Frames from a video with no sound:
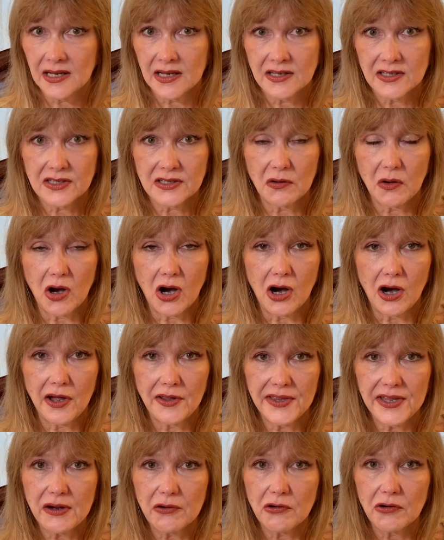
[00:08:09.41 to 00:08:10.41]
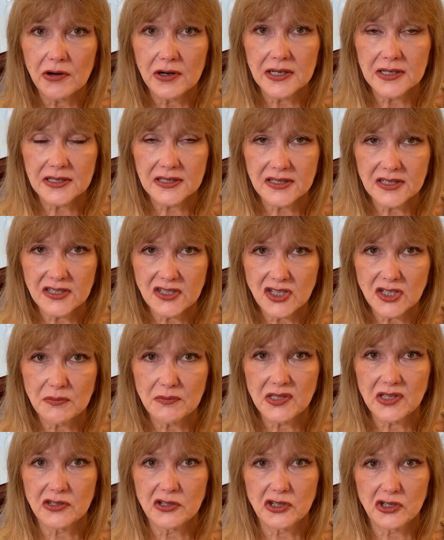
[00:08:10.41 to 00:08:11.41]
So all the organ
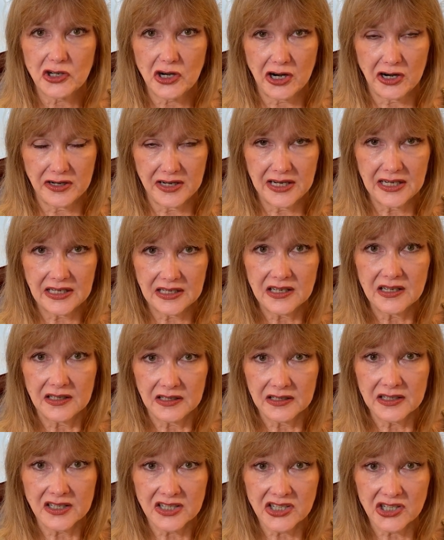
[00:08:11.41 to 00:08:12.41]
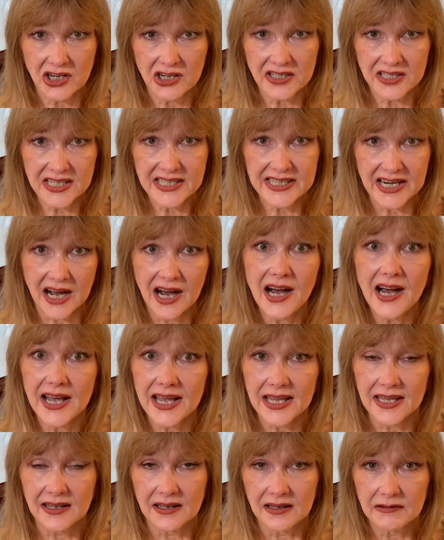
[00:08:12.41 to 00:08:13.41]
systems are going to start to
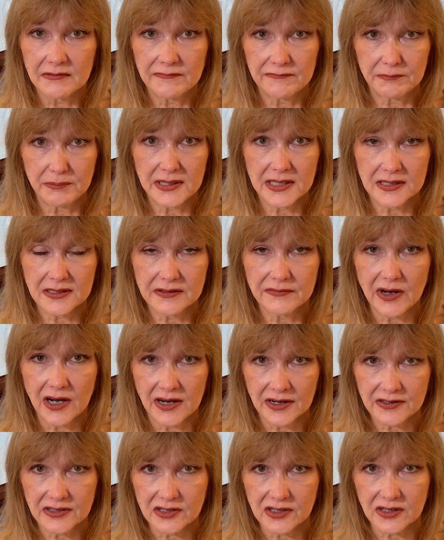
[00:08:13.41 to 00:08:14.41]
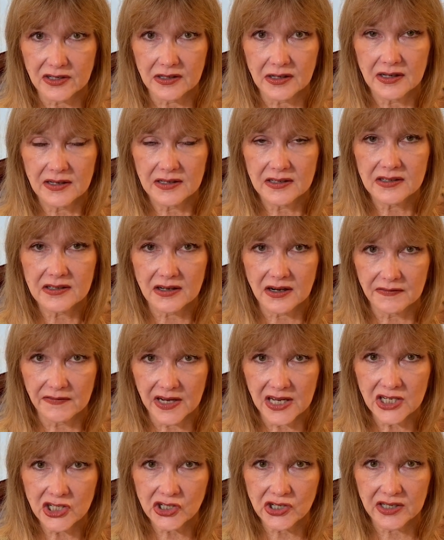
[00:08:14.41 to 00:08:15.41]
die because of oxygen
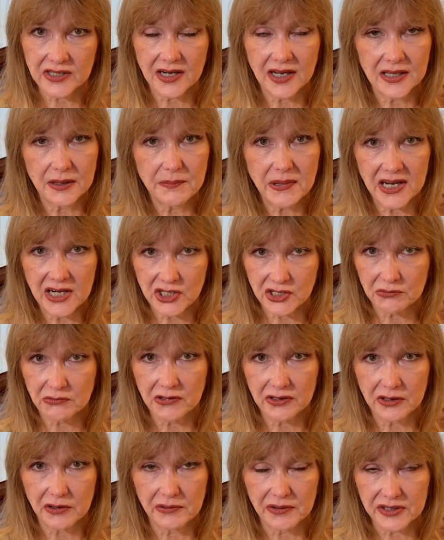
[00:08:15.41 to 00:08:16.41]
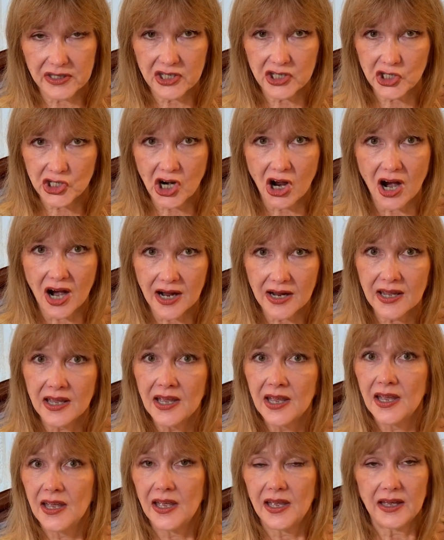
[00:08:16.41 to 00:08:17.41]
starvation, and the patient will go into shock
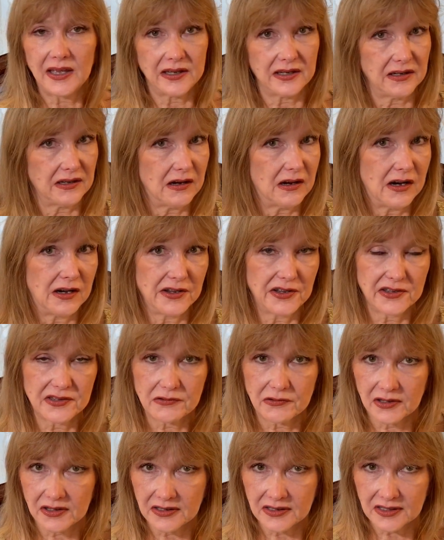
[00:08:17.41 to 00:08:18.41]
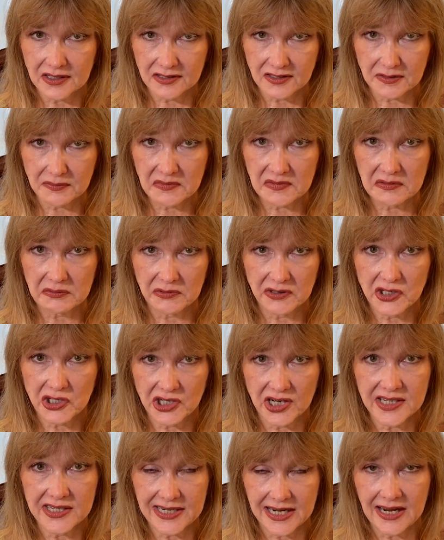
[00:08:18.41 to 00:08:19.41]
and all those organ systems will
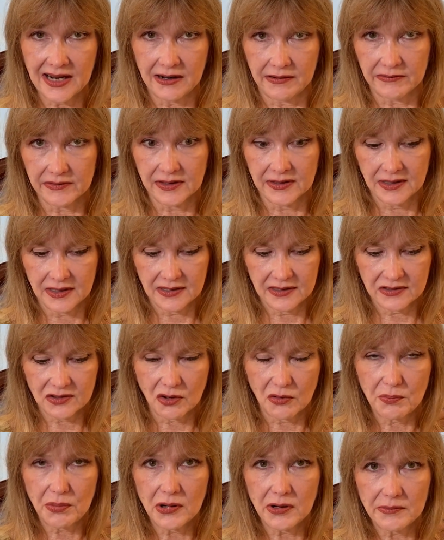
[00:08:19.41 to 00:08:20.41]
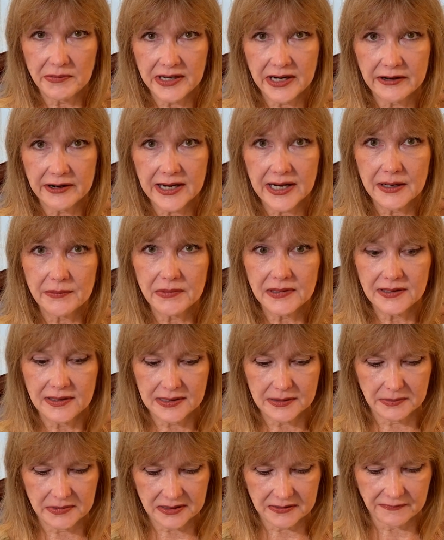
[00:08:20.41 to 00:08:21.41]
shut down. So pulmonary
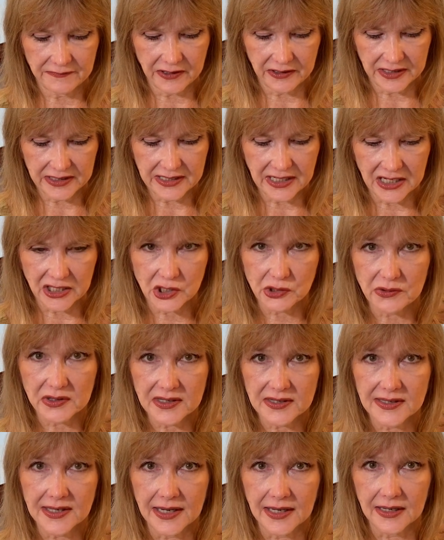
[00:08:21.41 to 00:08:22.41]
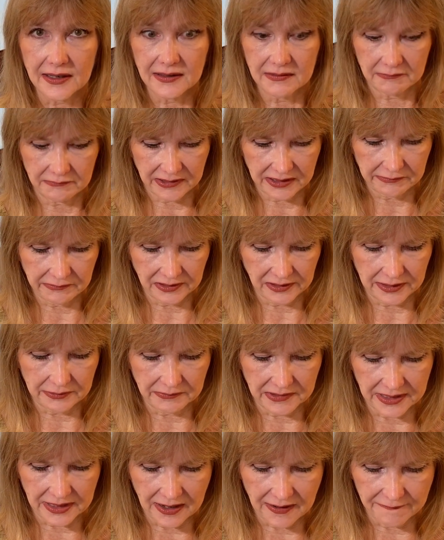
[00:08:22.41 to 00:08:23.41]
embolism is a very dangerous thing. We really
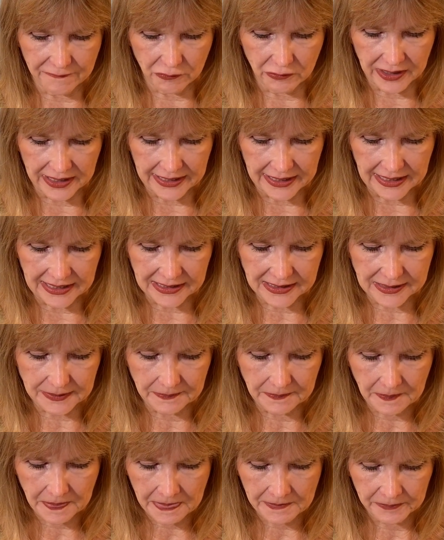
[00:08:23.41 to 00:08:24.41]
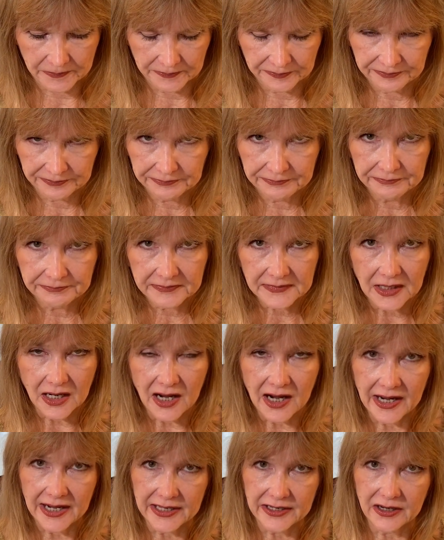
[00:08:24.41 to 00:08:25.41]
want to avoid it.
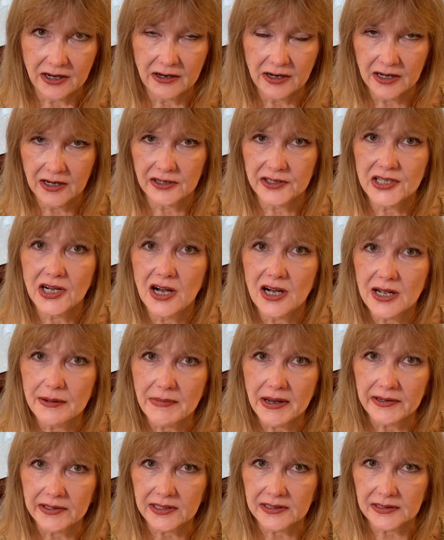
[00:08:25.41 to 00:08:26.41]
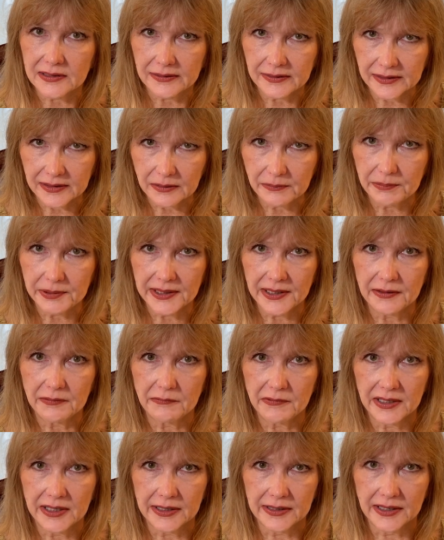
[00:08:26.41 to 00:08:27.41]
INR, I'll talk about in a little bit
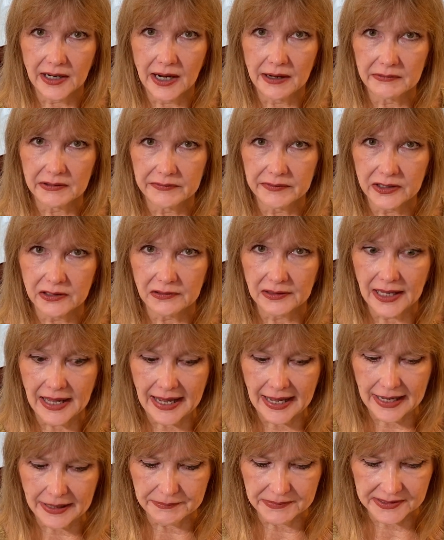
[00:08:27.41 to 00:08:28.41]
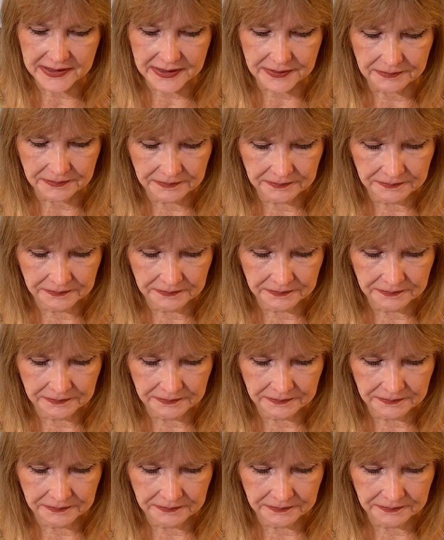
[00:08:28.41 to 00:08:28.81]
when I review labs.